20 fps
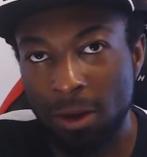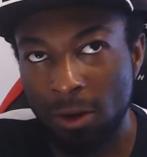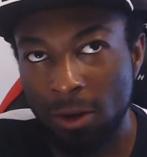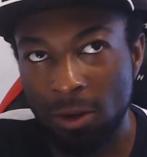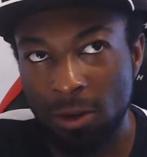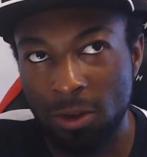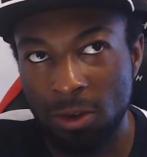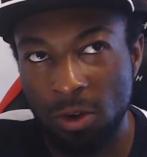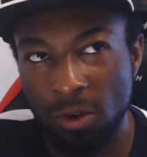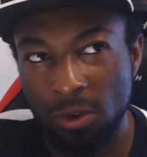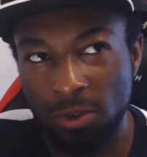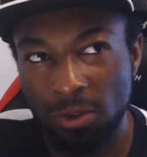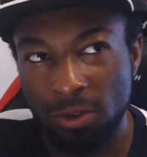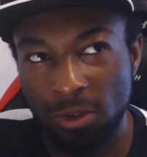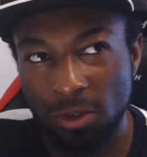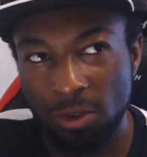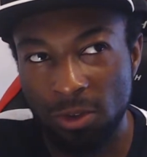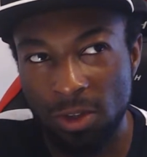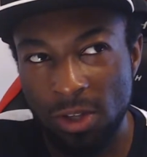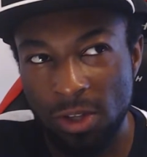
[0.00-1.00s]
or he goes
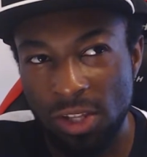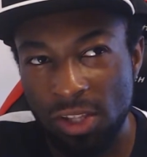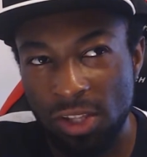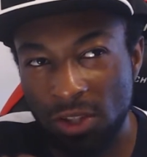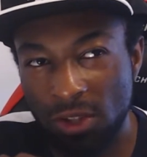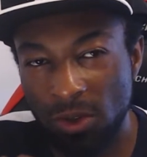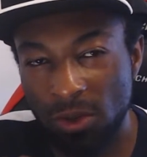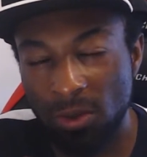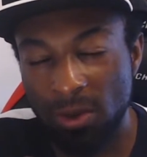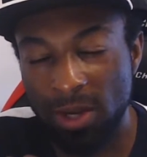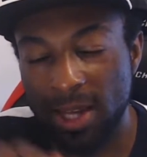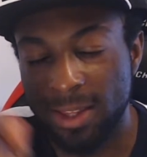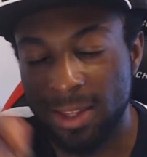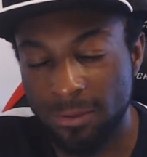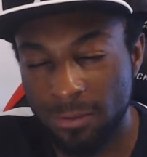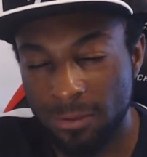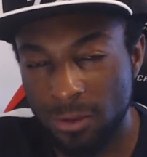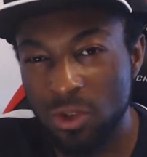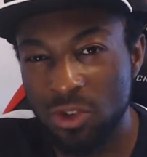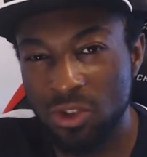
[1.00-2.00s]
into his
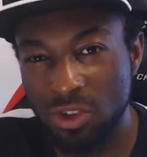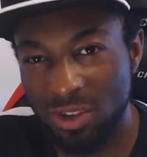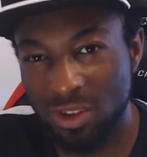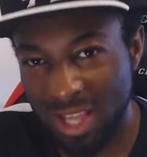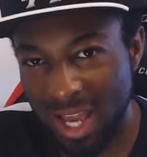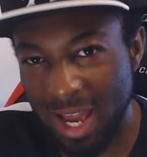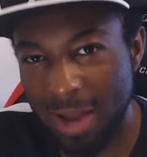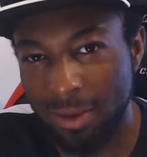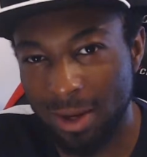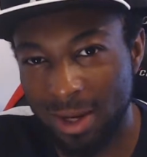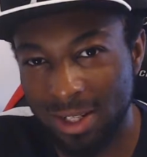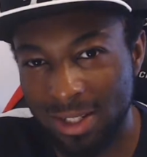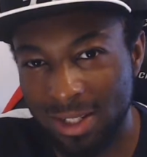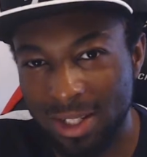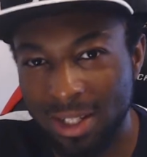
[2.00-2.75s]
future timeline.